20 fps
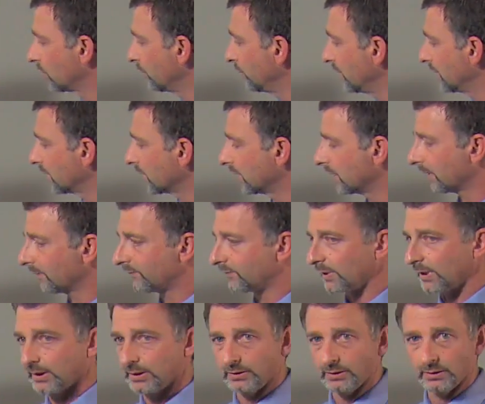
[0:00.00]
to be in gift
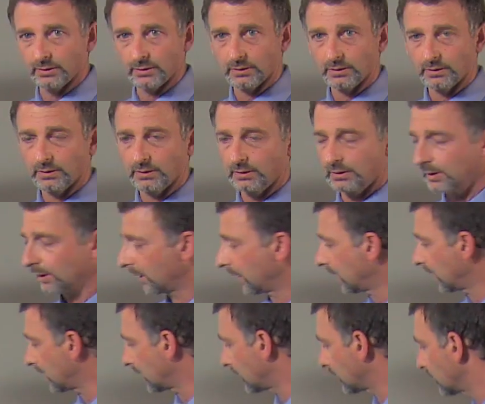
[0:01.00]
aid
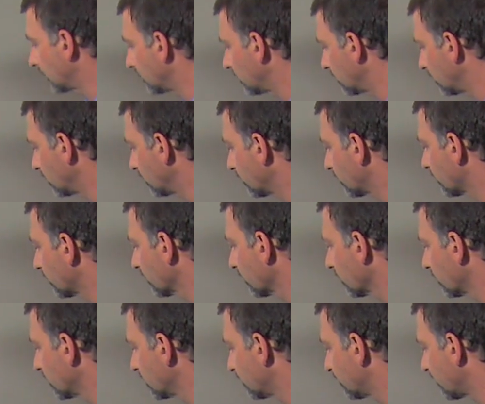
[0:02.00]
and
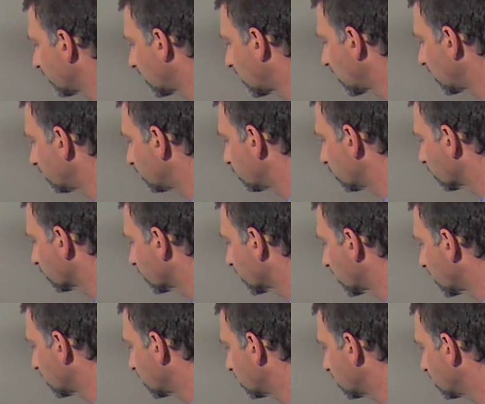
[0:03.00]

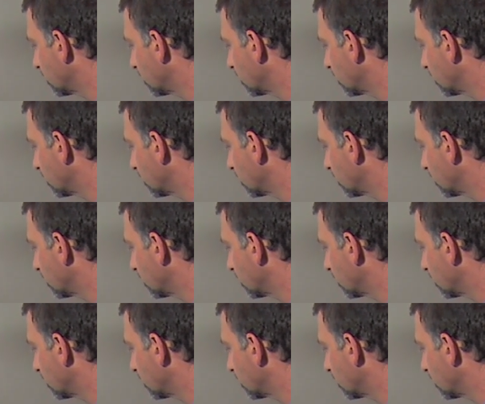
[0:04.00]
35%